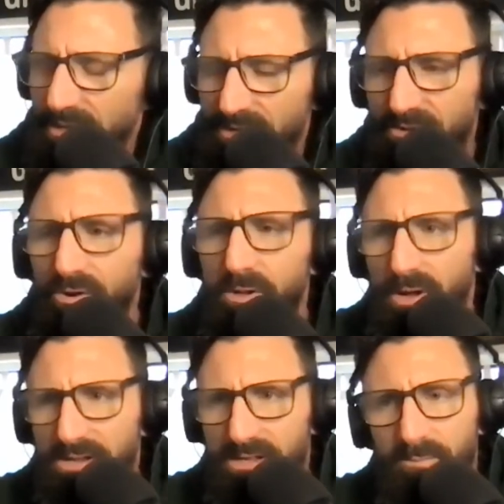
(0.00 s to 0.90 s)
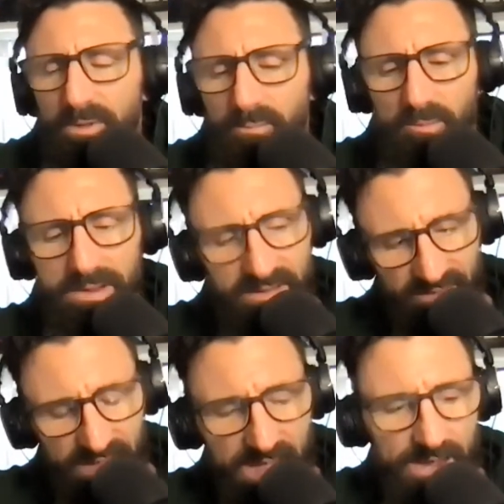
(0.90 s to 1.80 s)
And Tony Budding comes up to me and he's
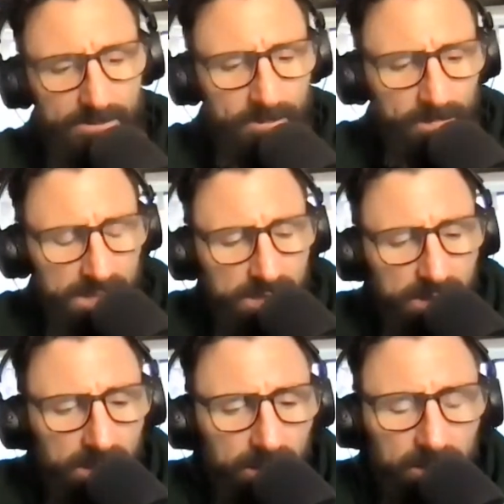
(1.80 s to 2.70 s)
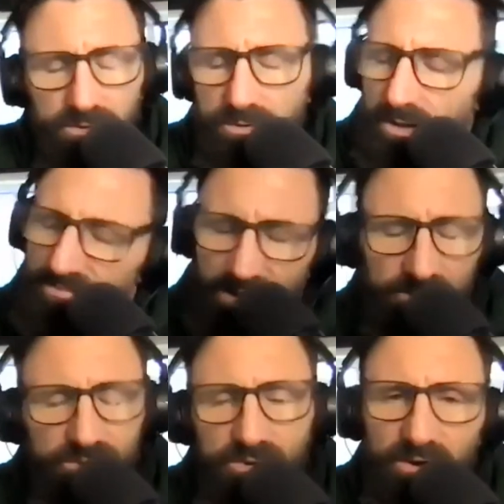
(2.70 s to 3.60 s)
like, "Hey," he's like,
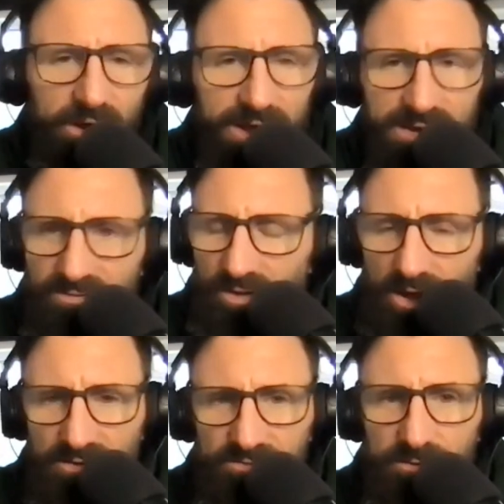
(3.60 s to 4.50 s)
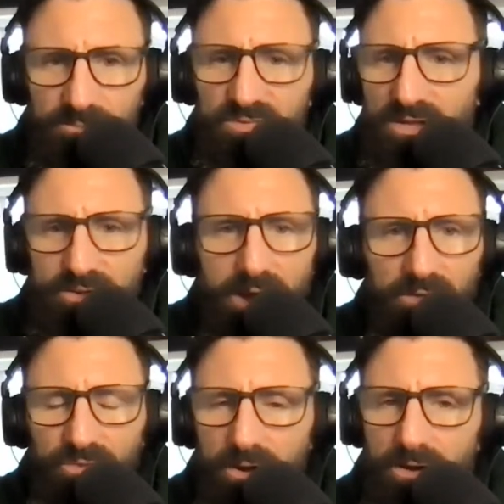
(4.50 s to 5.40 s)
"you're doing great. It's awesome seeing you
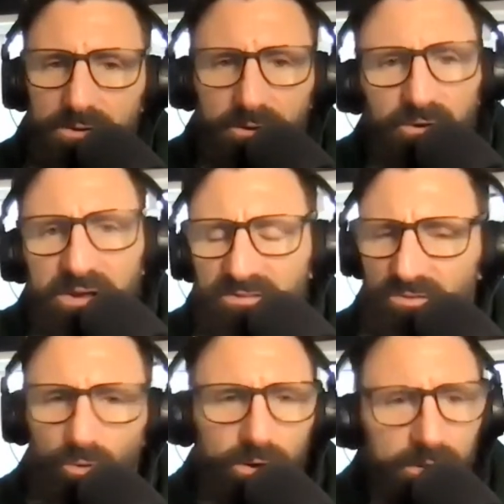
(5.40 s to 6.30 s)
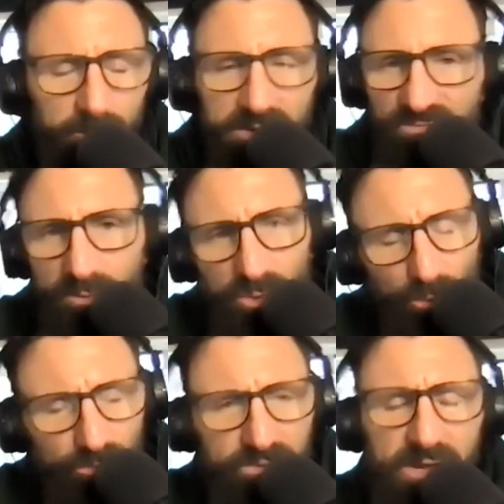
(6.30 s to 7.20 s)
out there. You're a great story, being so much
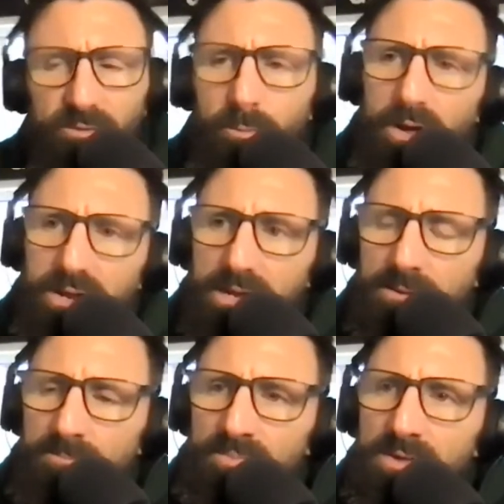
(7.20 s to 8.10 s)
older than everybody."